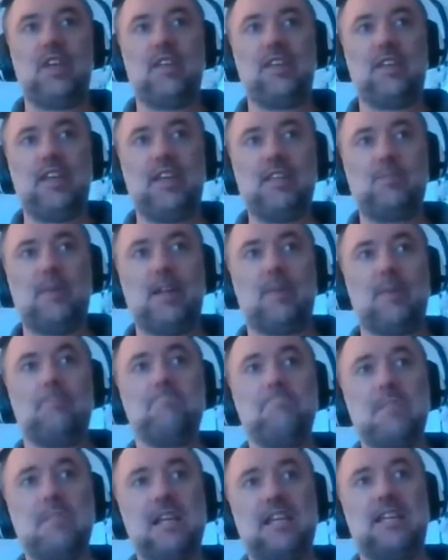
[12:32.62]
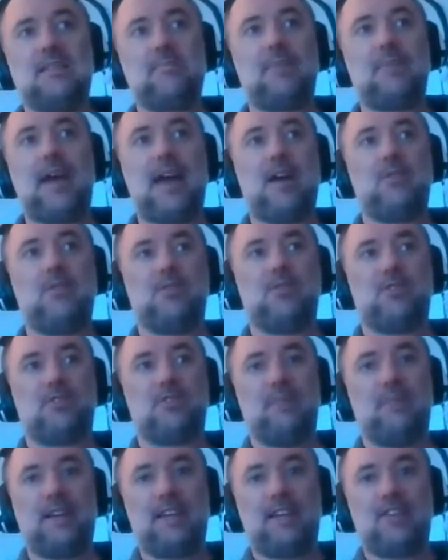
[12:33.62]
he spent £1 million
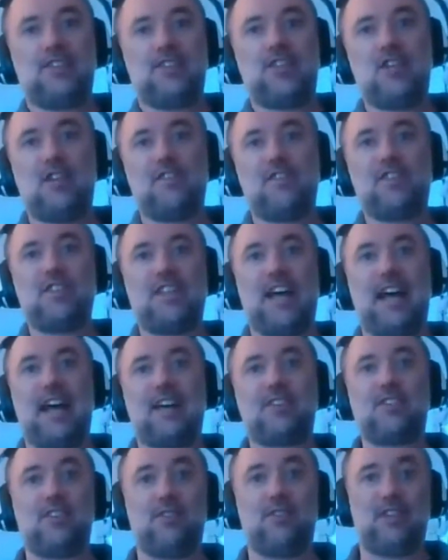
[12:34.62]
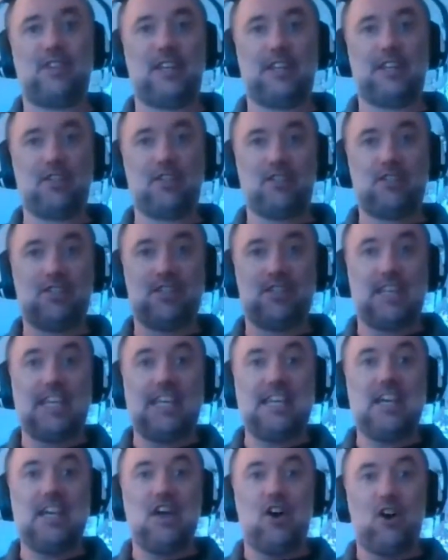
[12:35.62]
making a server stack so that it could
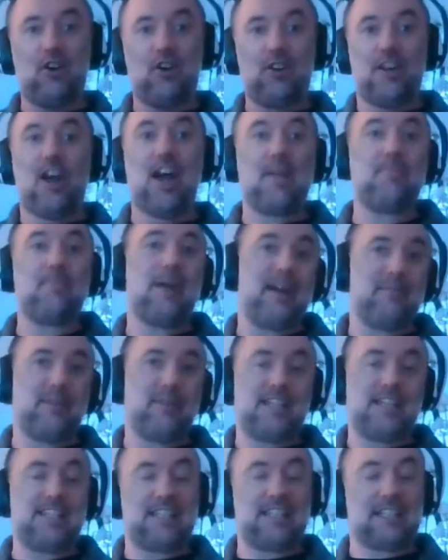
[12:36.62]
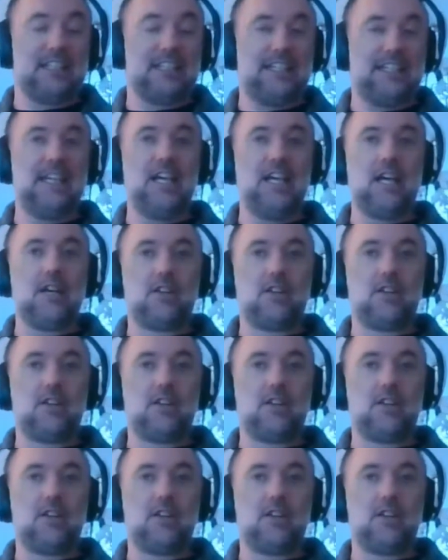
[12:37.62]
see on an iPad, basically,